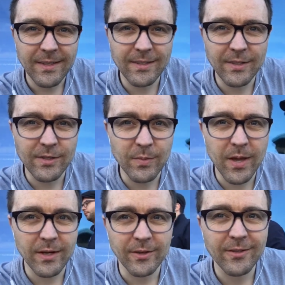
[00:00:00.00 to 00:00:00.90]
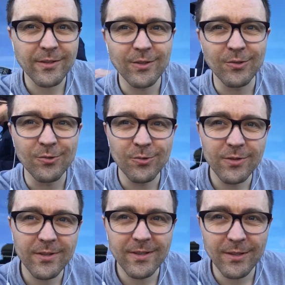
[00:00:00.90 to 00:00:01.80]
It doesn't matter. You
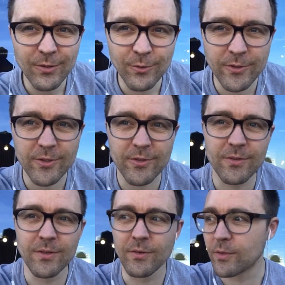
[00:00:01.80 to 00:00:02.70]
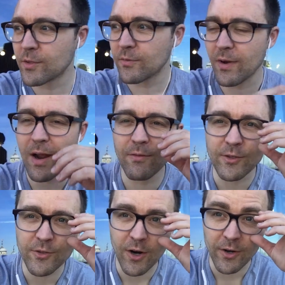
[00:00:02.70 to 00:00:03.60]
you survive. You're
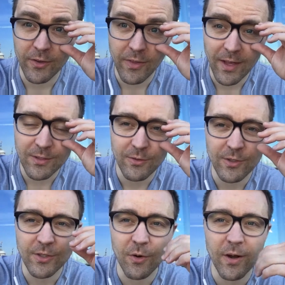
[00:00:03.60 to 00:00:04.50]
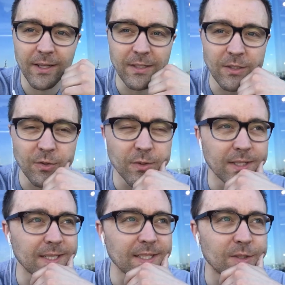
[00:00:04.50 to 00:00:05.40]
stronger than that. So just go ahead and do
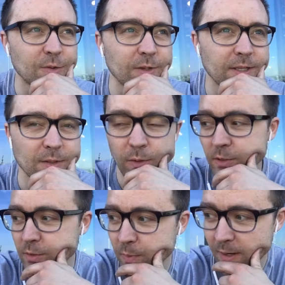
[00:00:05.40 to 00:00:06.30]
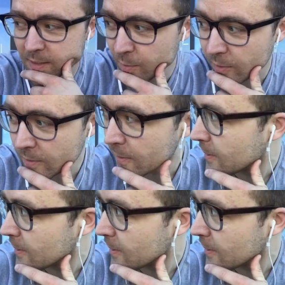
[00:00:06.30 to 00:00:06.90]
it. Get into it as much as possible,